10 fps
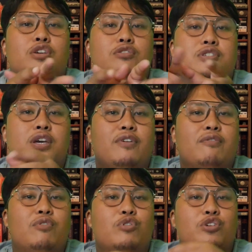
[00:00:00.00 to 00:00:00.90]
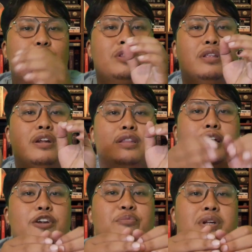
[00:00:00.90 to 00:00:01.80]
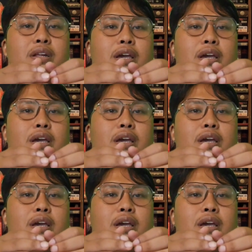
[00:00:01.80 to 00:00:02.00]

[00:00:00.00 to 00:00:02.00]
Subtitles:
You're saving for your retirement